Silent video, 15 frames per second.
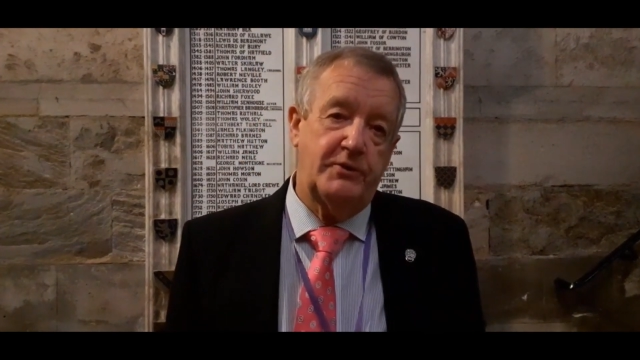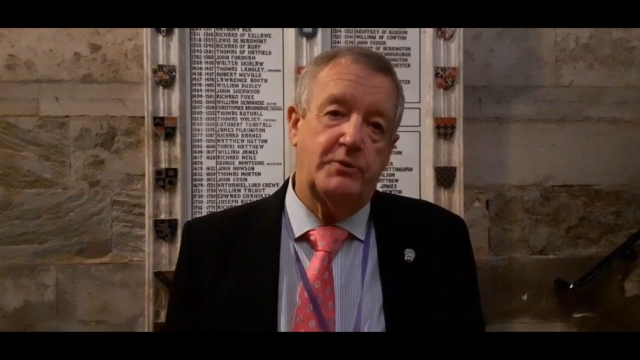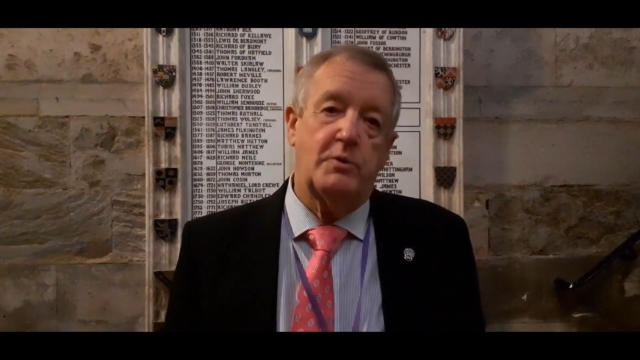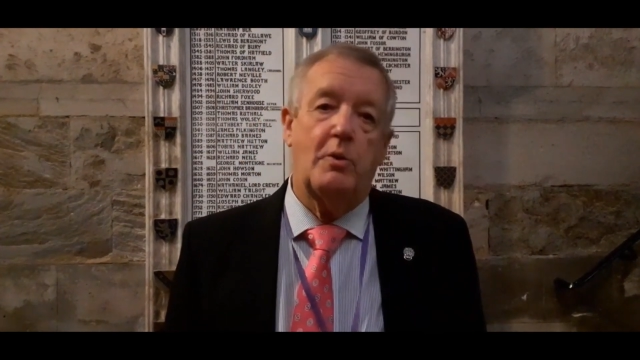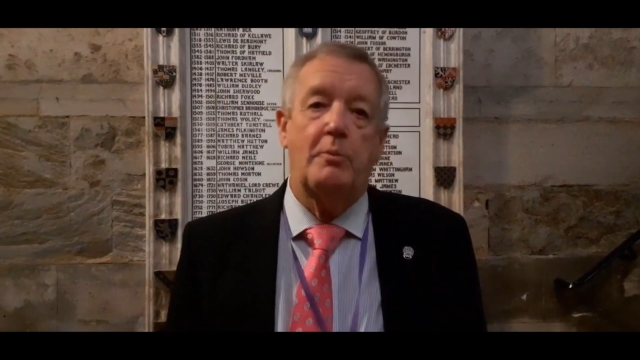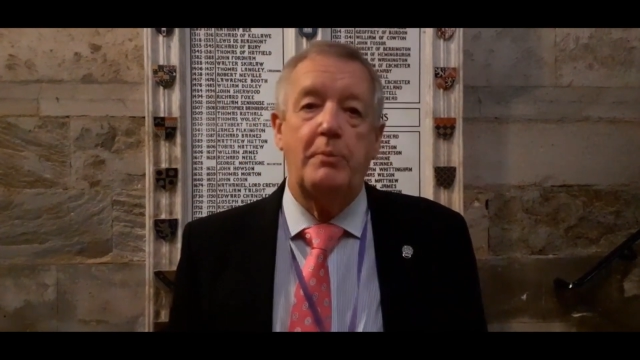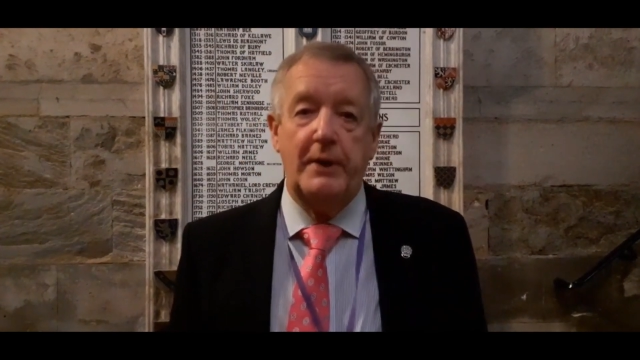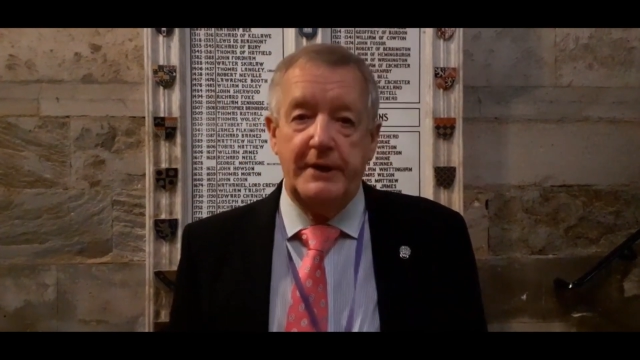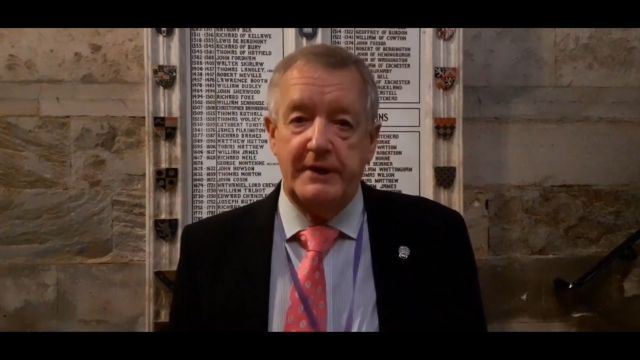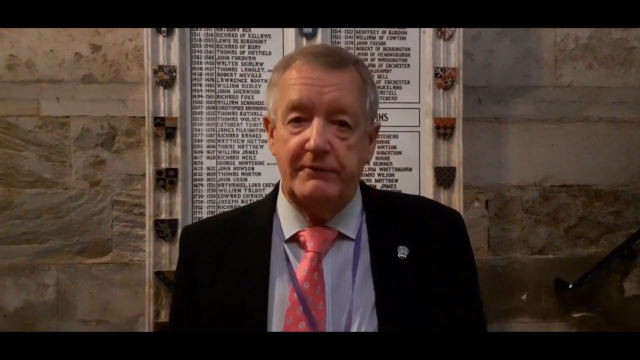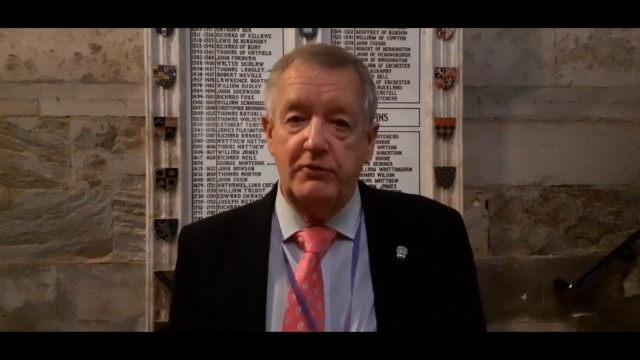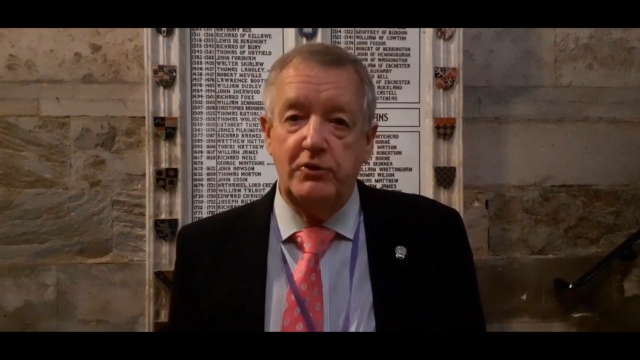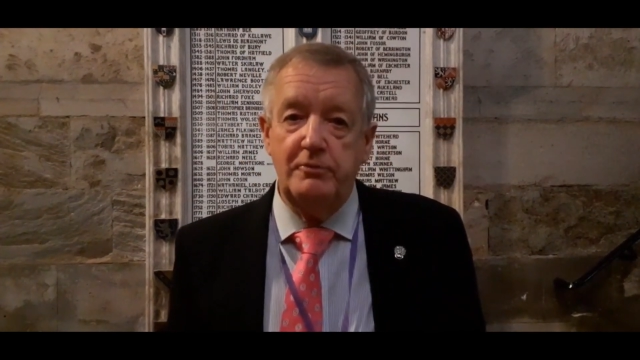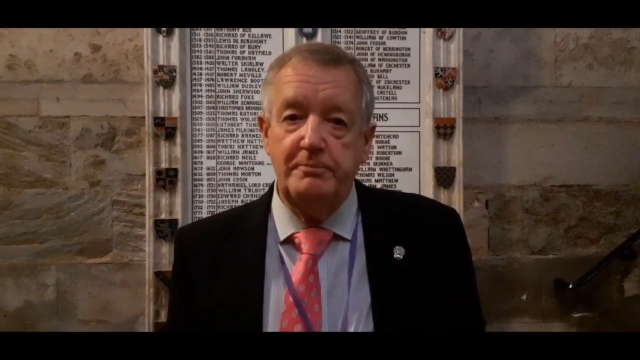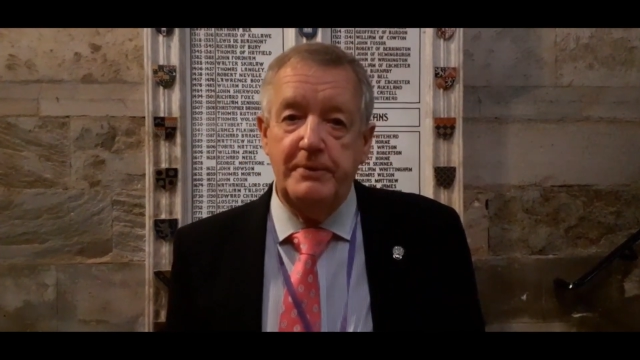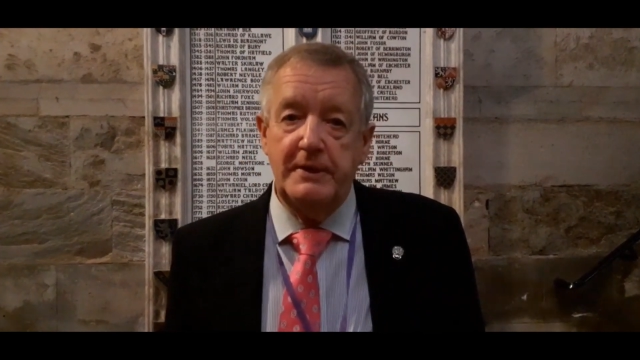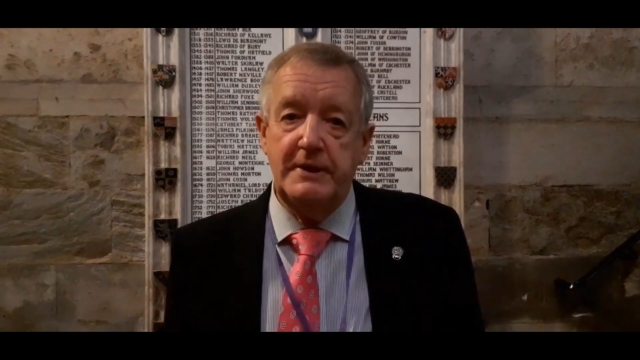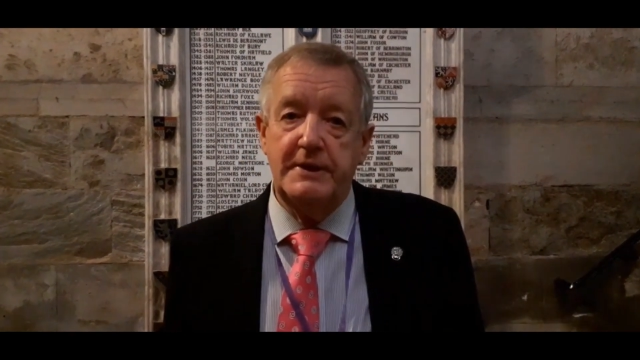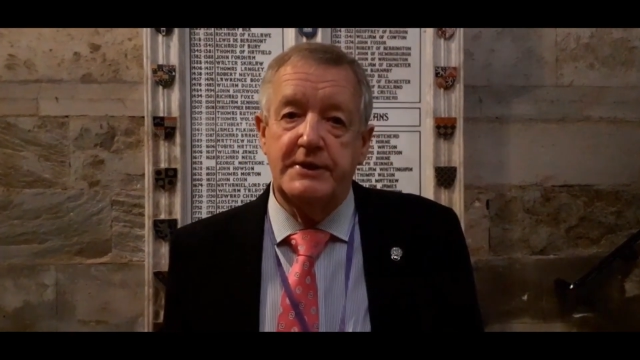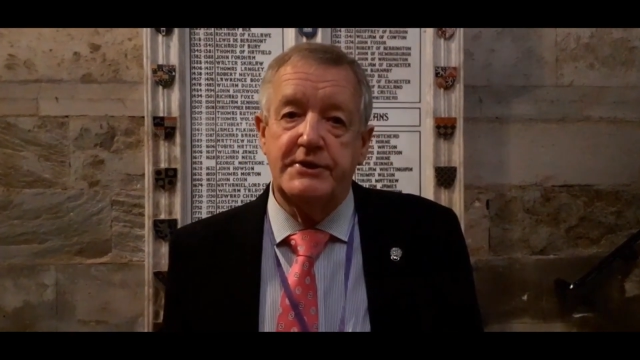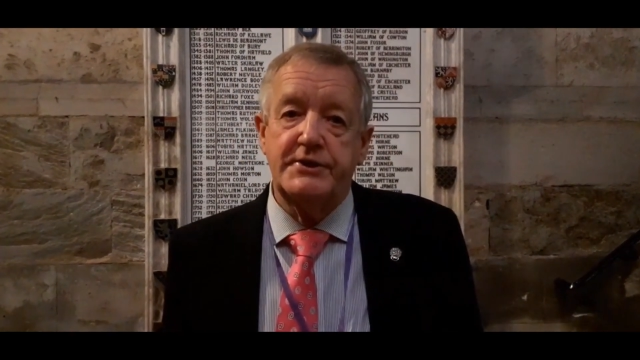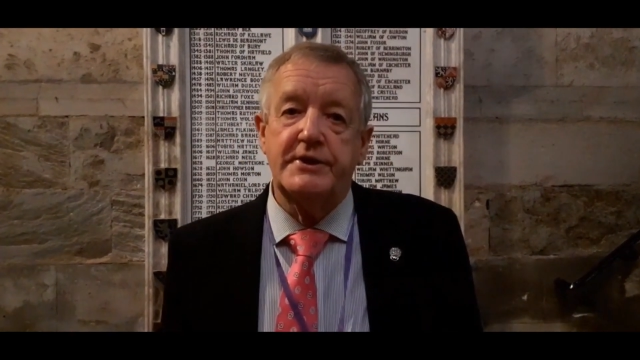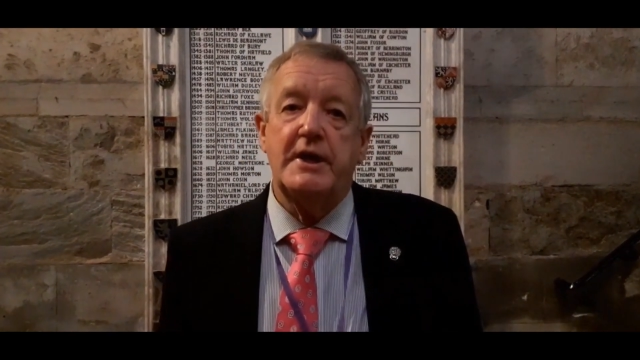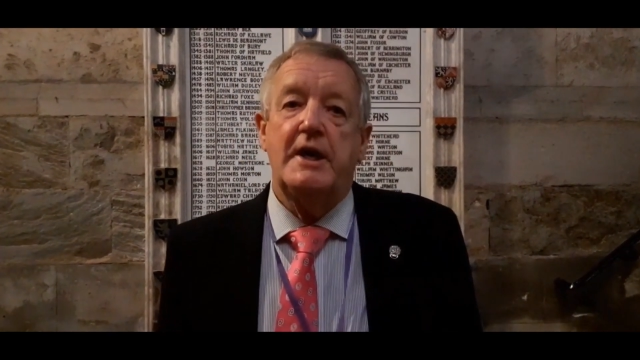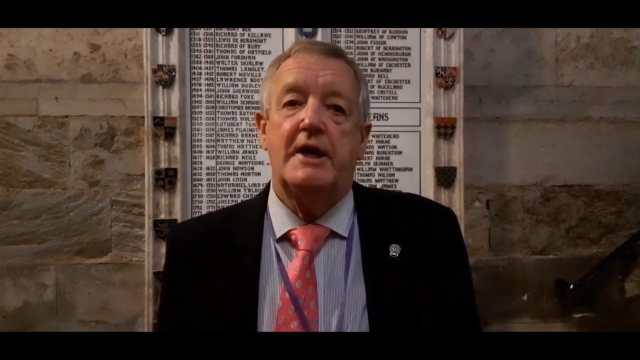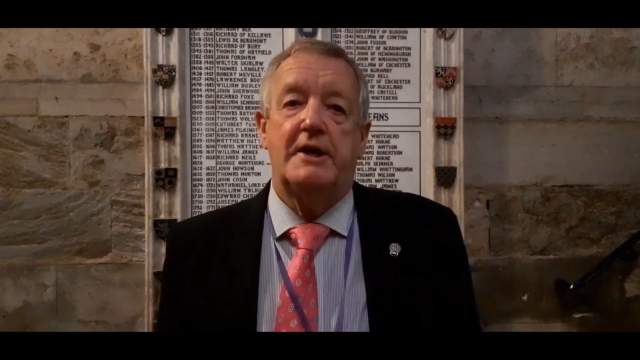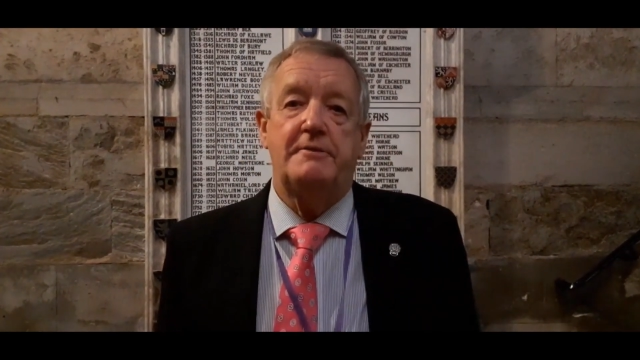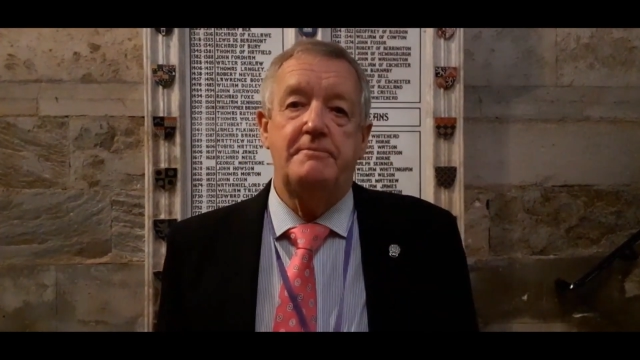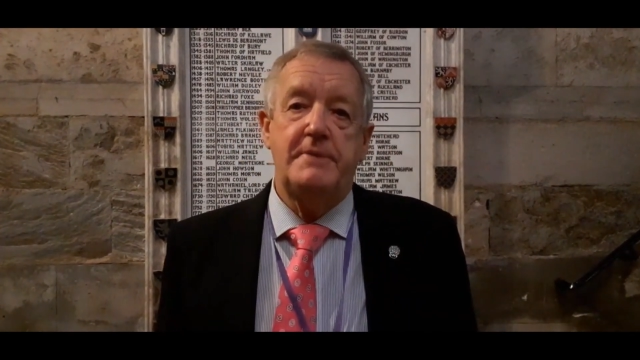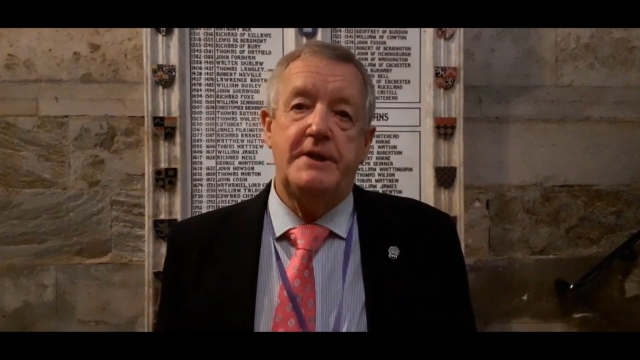There were plenty of good builders
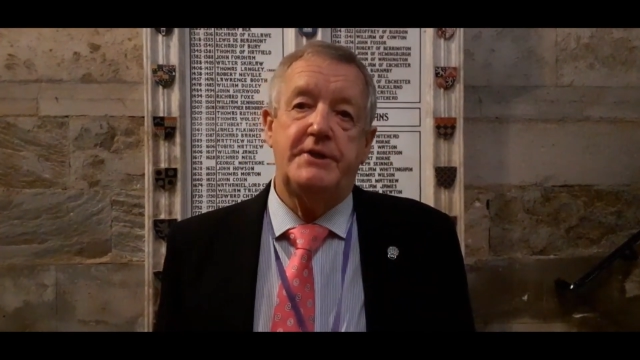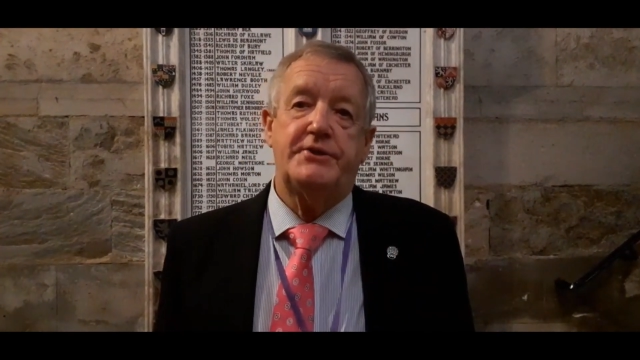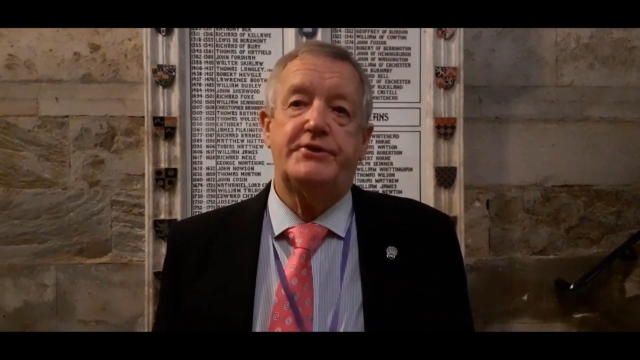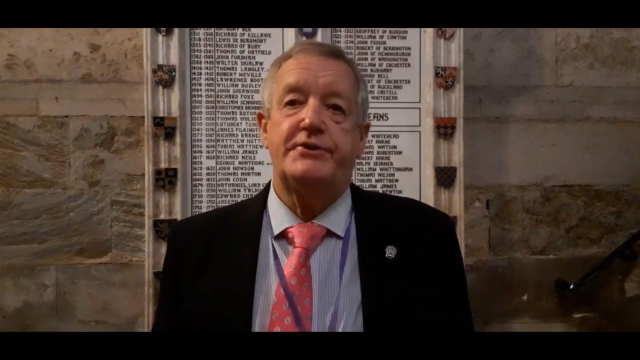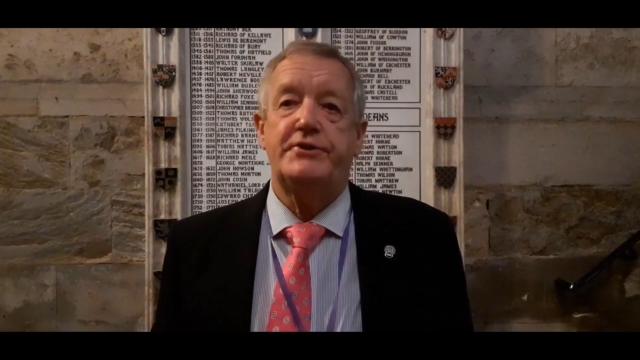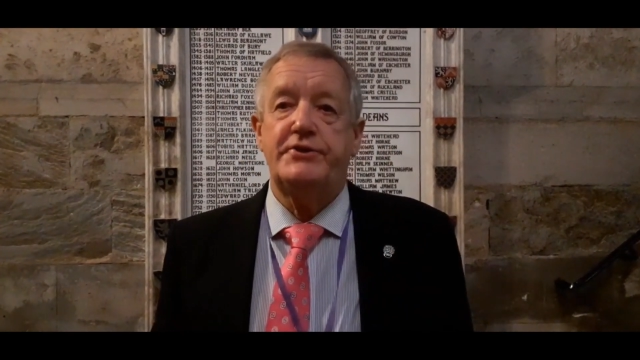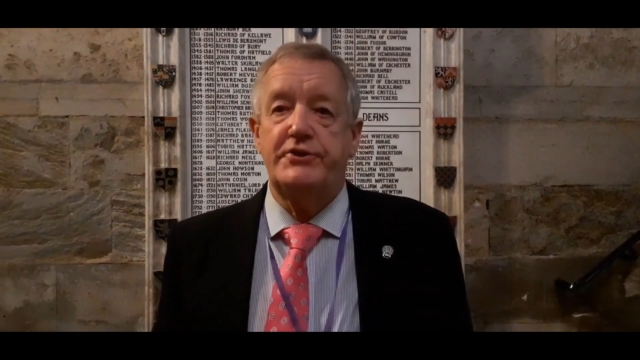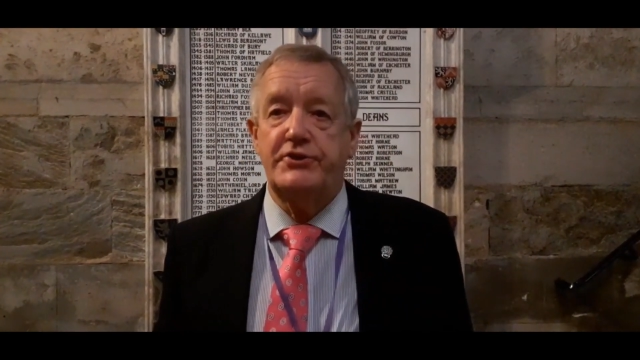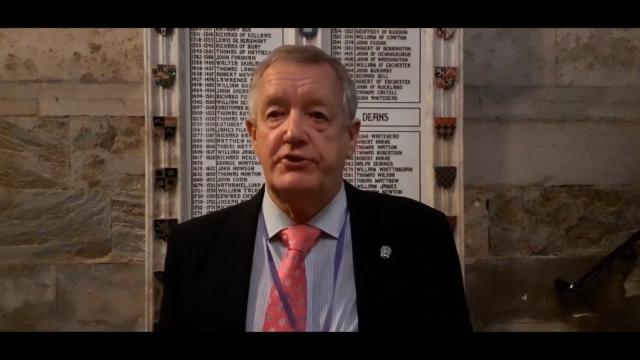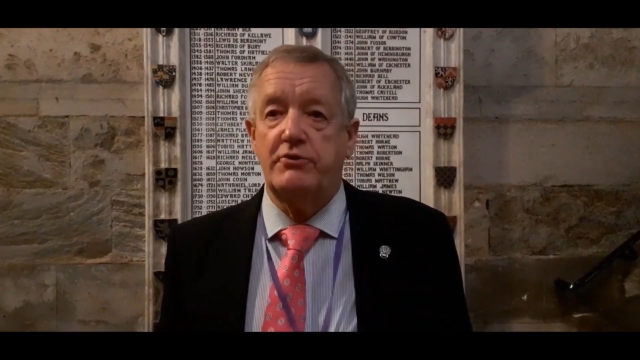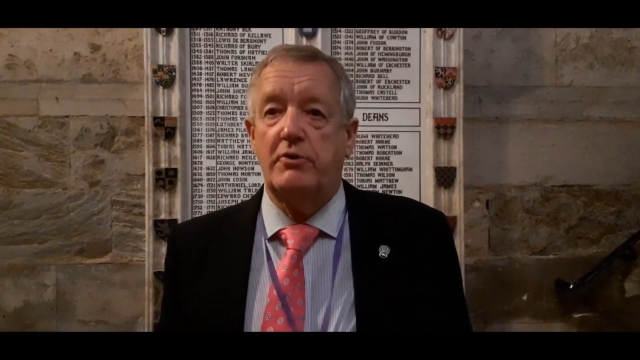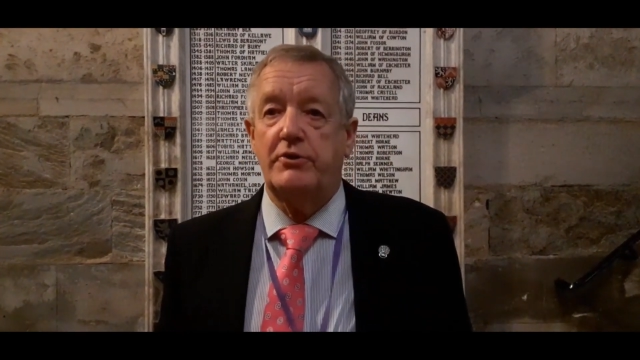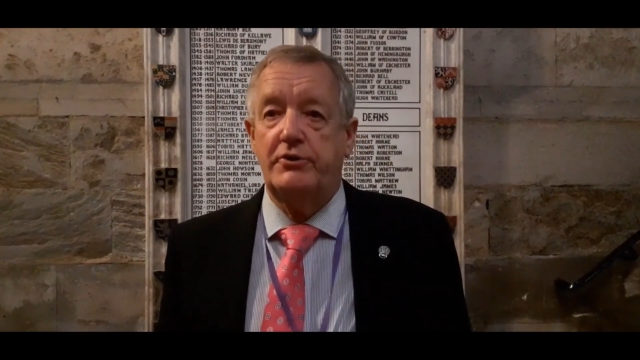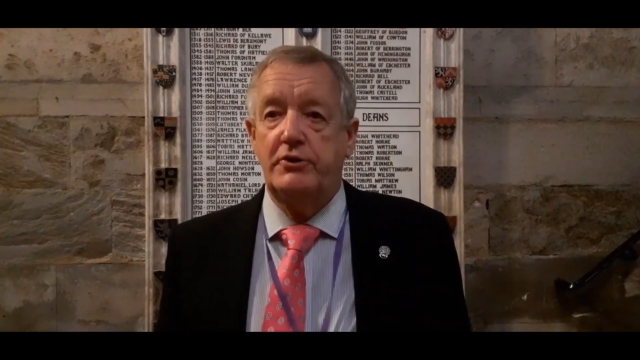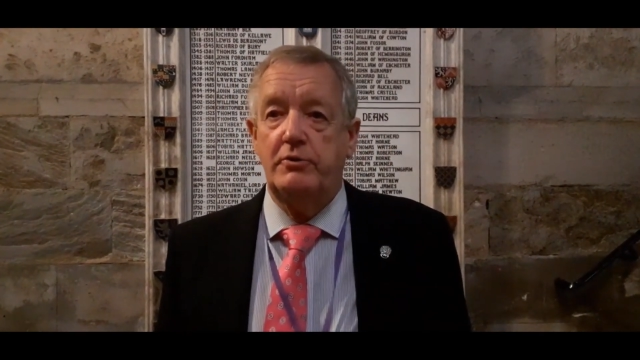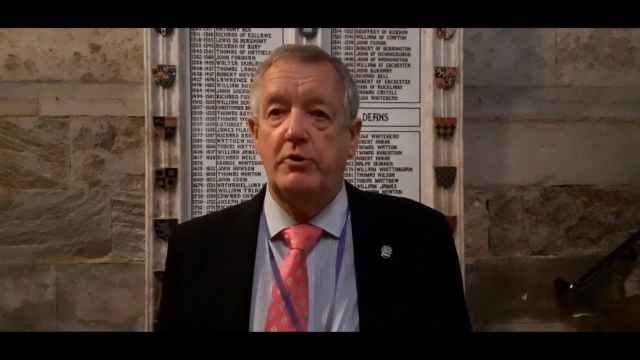and masons and so on who